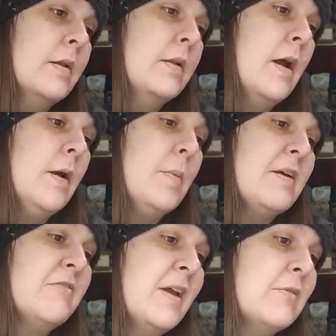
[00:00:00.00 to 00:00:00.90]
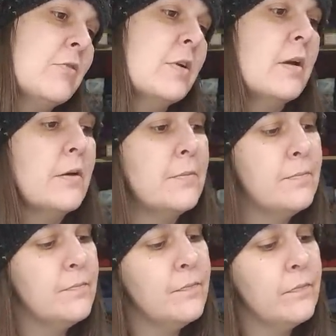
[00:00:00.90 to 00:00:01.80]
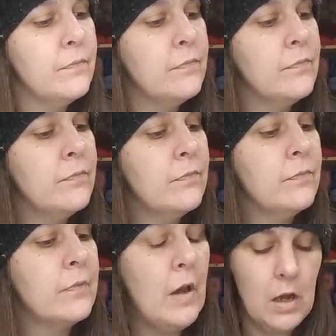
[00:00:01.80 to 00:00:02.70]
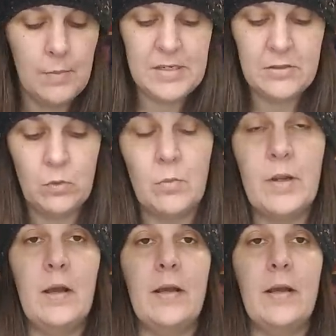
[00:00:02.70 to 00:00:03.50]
not my favorite uh, hobby store, but,